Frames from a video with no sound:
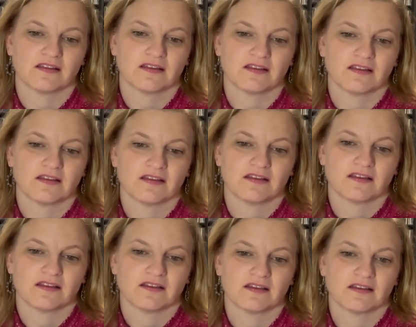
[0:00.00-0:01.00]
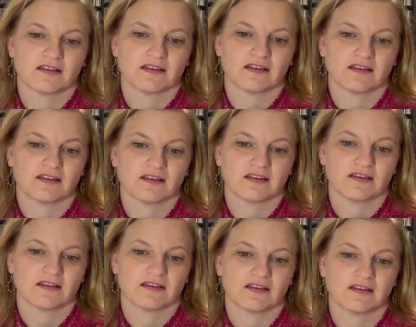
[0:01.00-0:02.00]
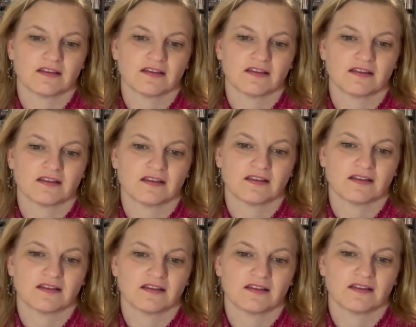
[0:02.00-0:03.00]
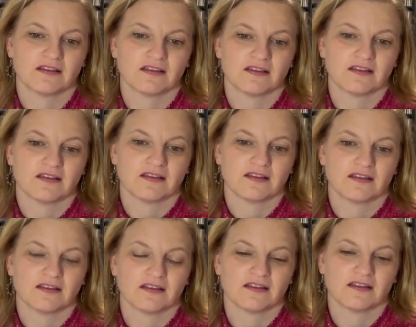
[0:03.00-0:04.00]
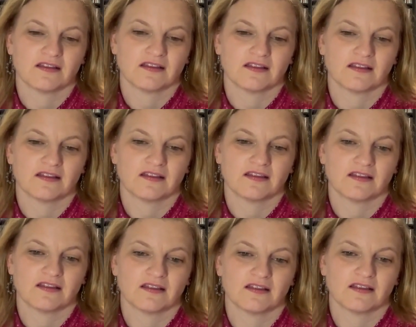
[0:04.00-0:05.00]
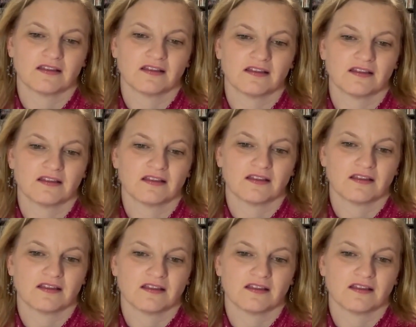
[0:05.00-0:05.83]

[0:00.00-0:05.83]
The person shown says nothing.